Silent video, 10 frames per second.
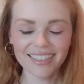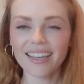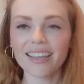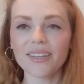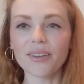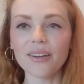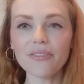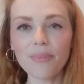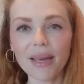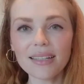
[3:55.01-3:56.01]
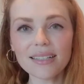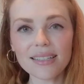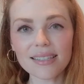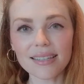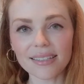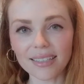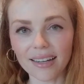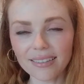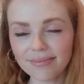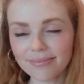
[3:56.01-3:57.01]
You've made a
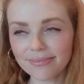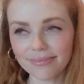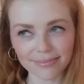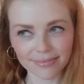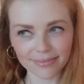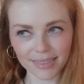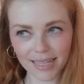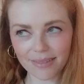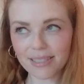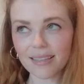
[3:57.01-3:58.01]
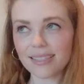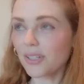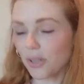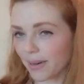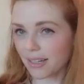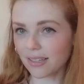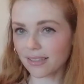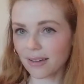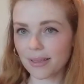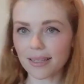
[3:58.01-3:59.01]
decision. There was a situation
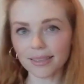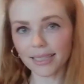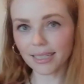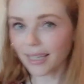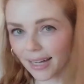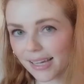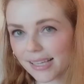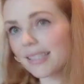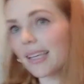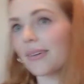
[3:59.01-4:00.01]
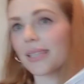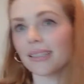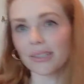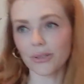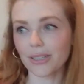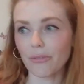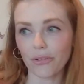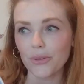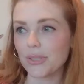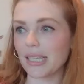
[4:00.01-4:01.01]
that was a little hazy, it was a little
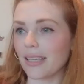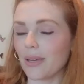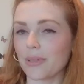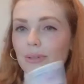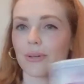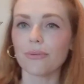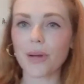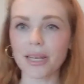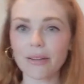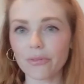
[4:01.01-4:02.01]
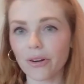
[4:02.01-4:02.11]
confusing, you were sort of waiting for an